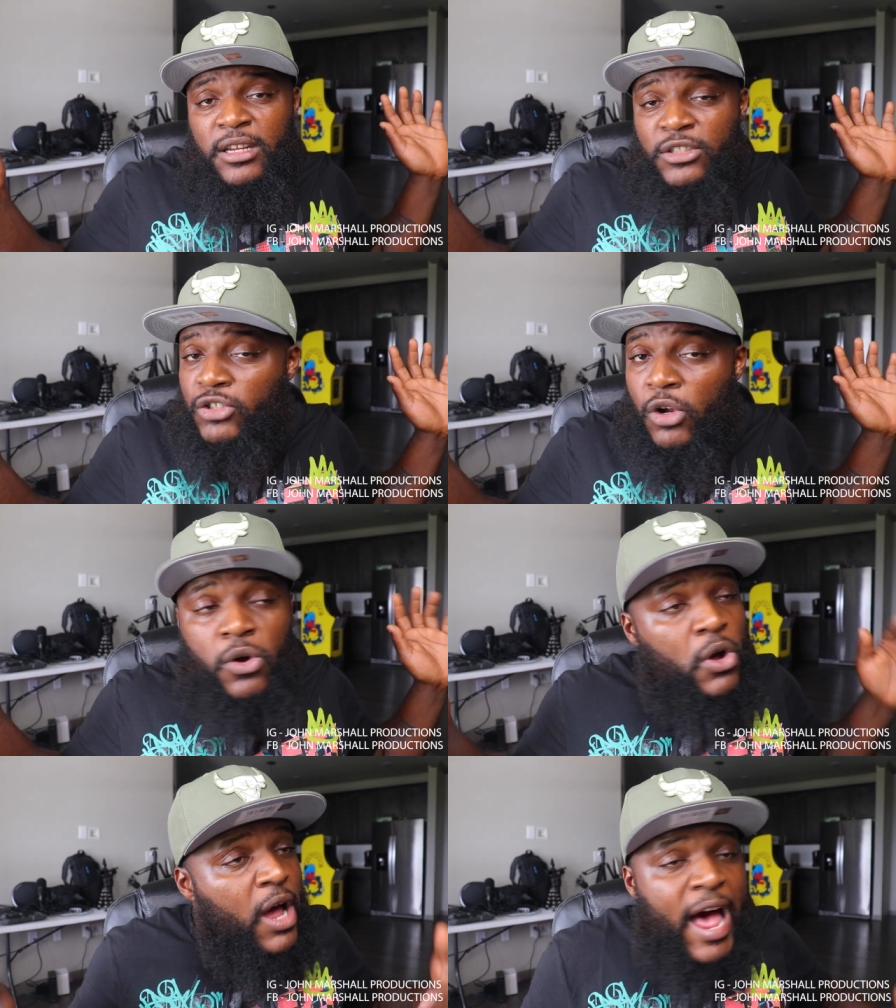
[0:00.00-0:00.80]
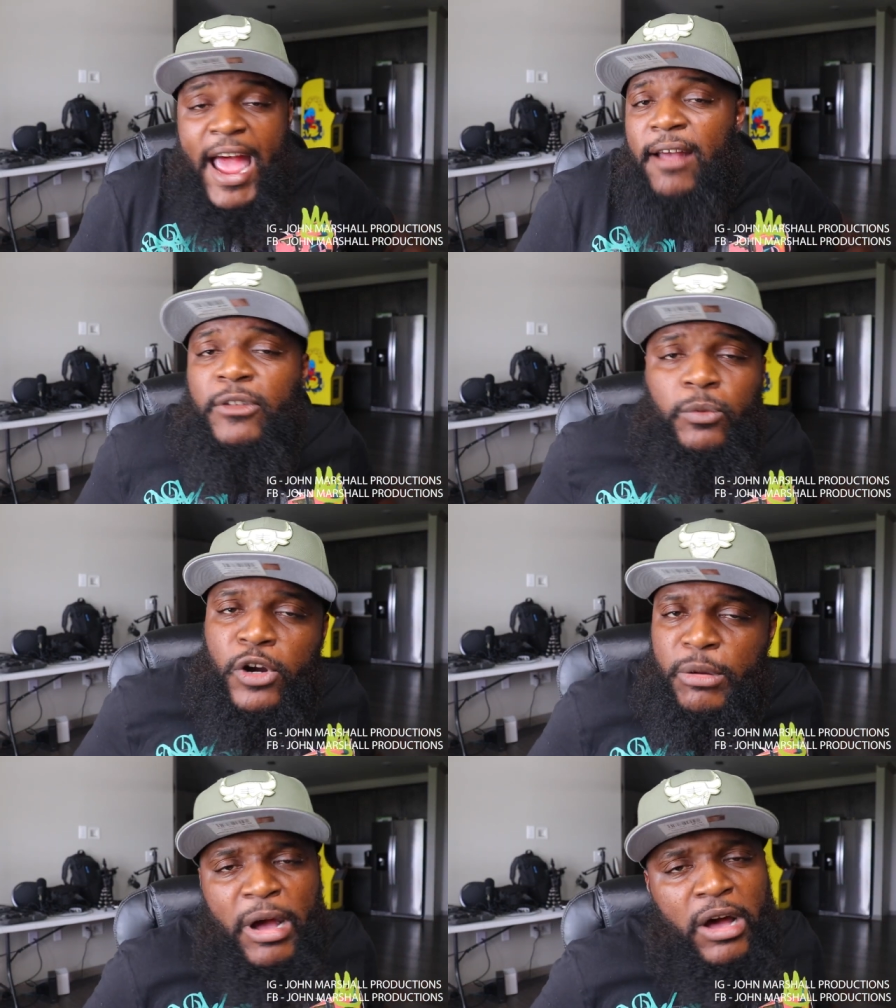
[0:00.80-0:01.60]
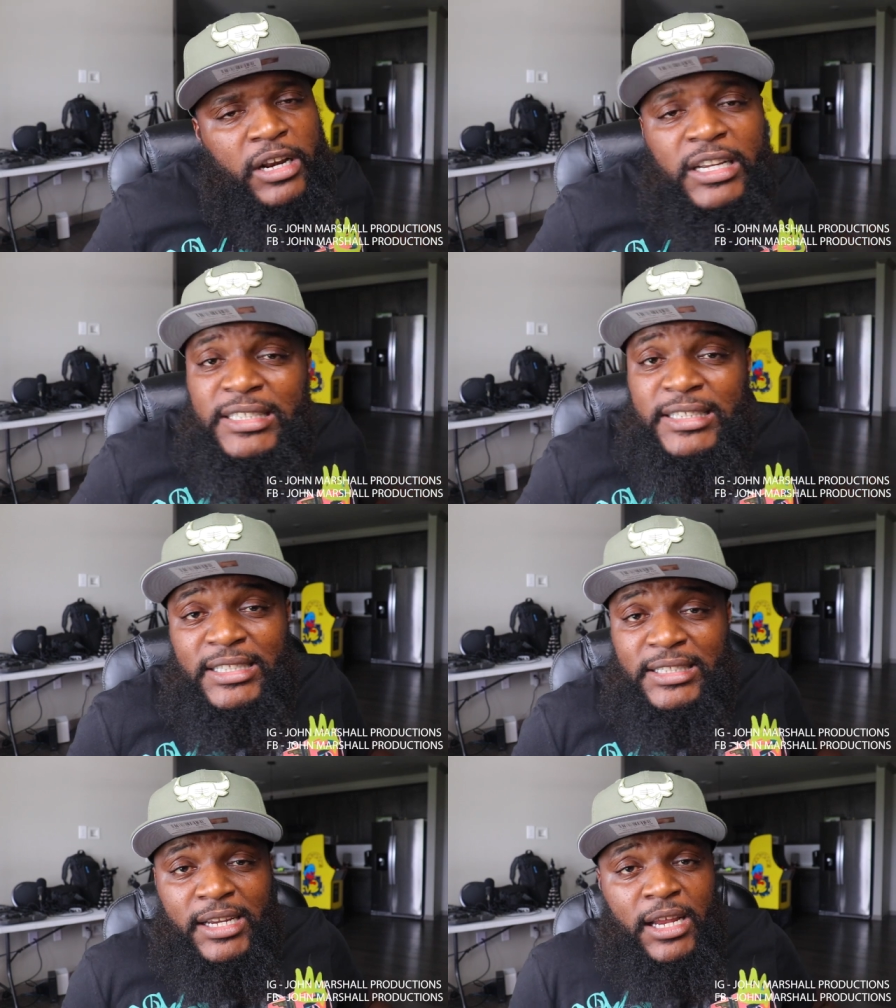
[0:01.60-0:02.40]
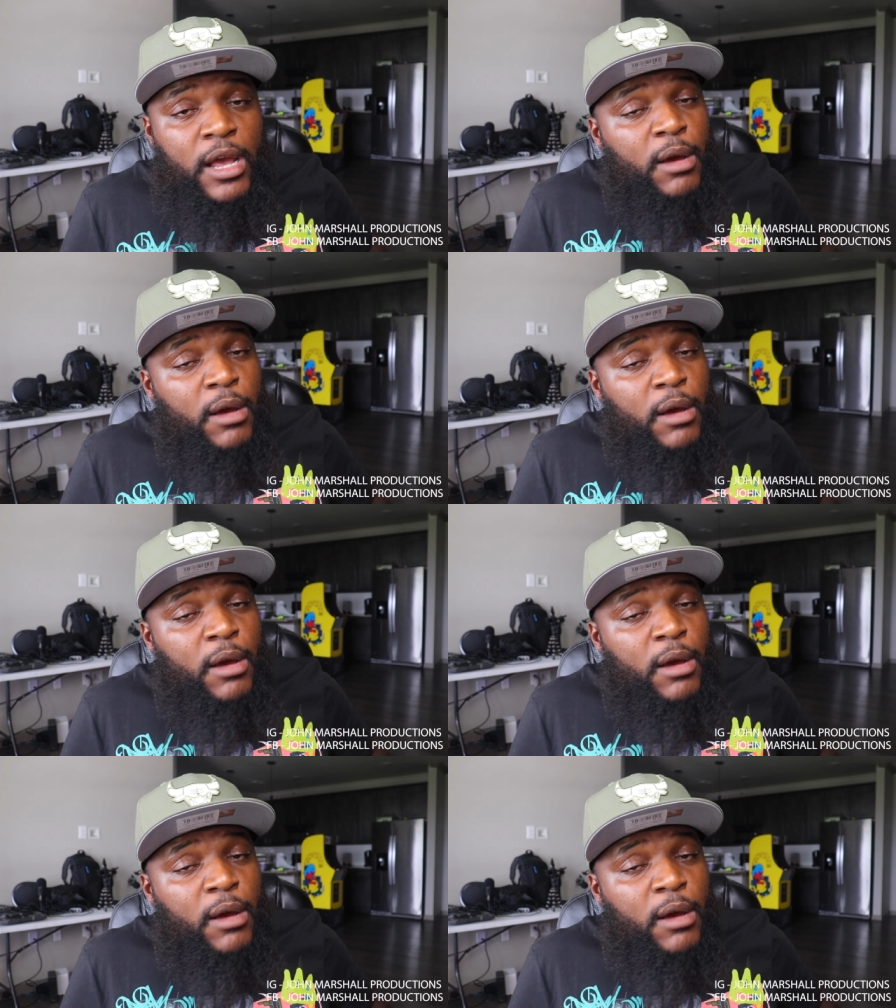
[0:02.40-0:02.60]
So, I have to worry about us, S.A.